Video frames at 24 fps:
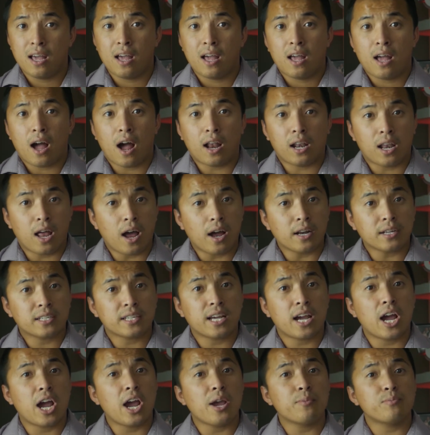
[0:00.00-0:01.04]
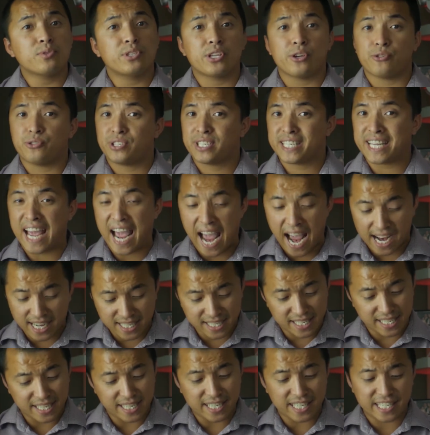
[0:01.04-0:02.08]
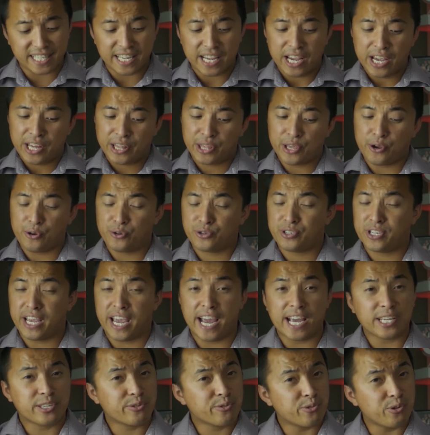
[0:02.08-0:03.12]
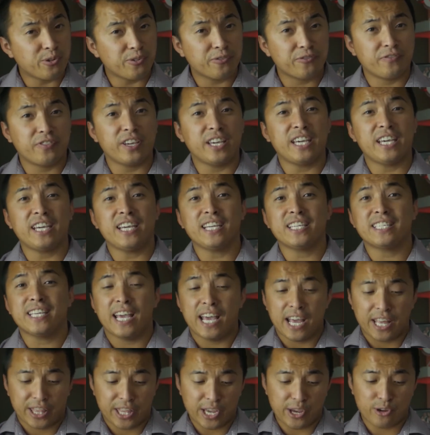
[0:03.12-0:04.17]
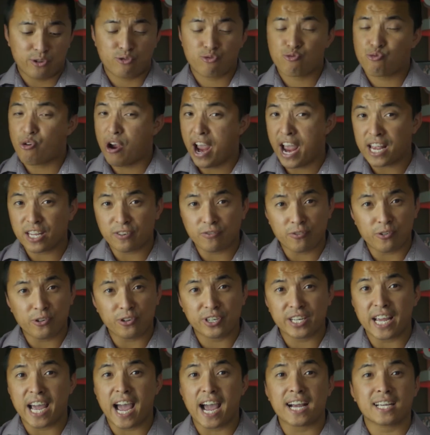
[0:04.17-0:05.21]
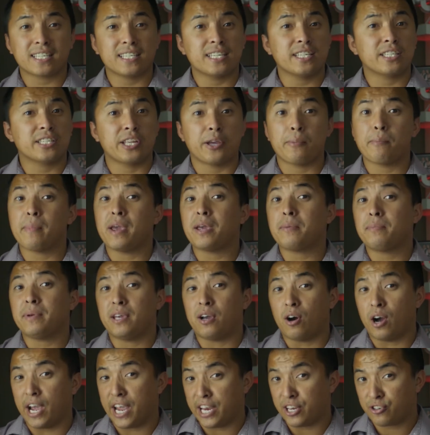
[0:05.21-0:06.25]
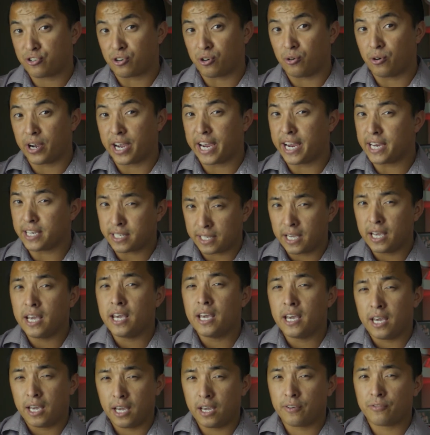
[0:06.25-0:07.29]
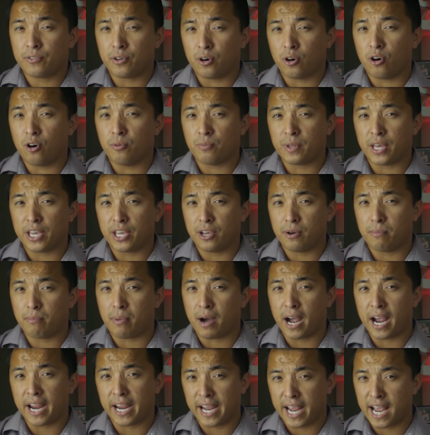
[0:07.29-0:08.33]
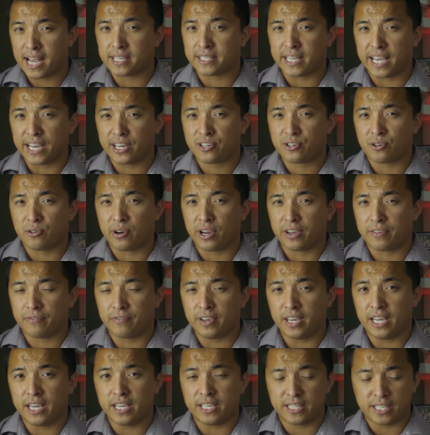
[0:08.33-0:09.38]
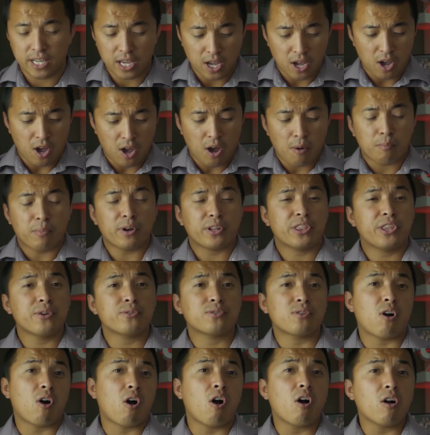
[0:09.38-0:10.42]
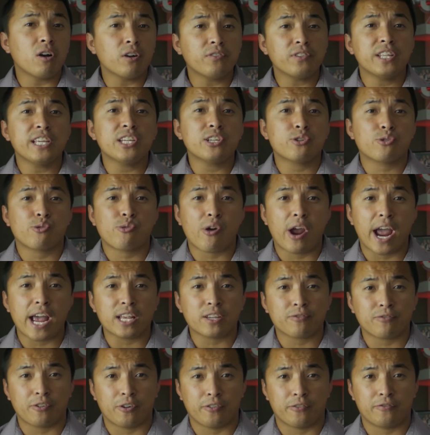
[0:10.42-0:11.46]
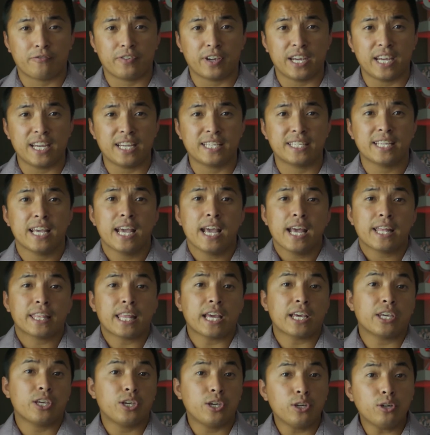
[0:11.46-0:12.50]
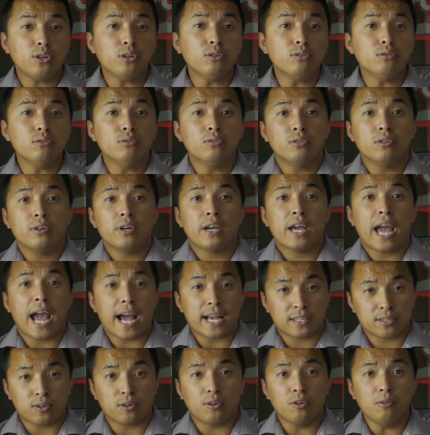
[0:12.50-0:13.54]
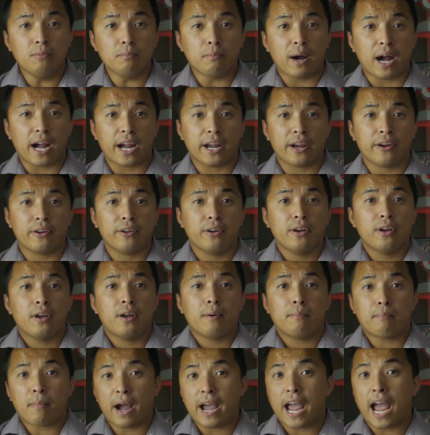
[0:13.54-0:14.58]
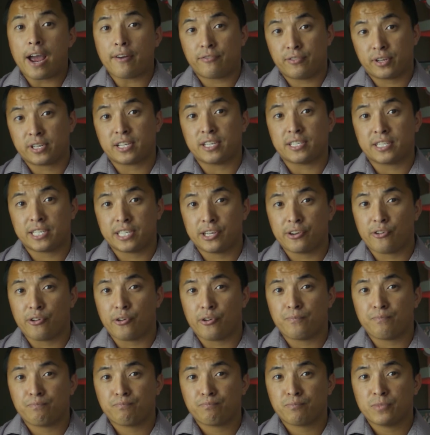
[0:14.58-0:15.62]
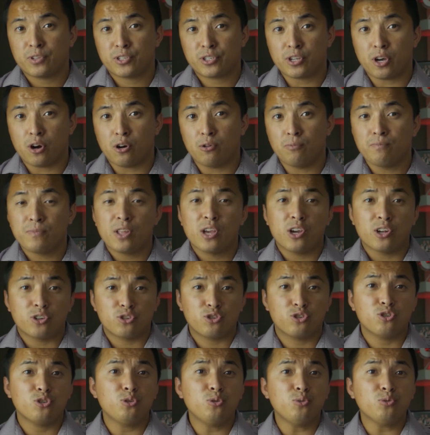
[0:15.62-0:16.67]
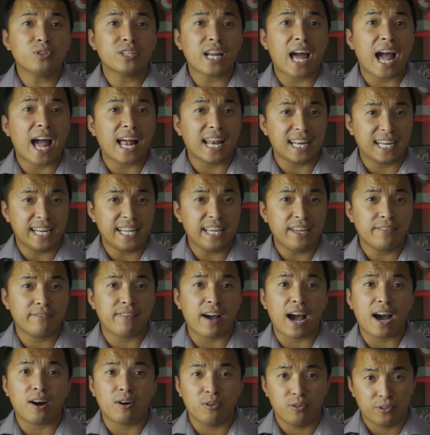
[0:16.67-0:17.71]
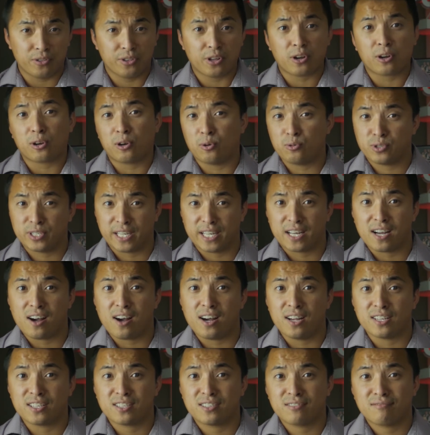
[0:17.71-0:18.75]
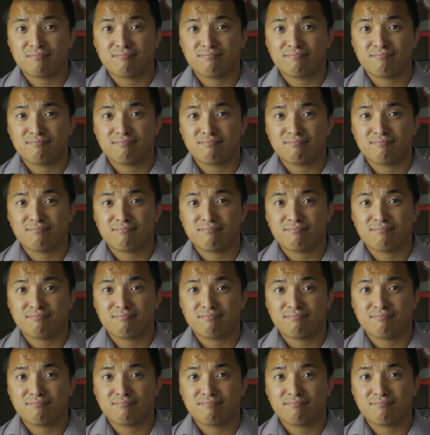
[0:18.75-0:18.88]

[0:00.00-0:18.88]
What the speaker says: A lot of times there's taxes, there's escrow fees, there's transfer taxes, there may be HOAs if the home that you're buying has HOA fees. But there's all of these transfer fees that you as a home buyer might have to consider. So do not leave out the closing costs.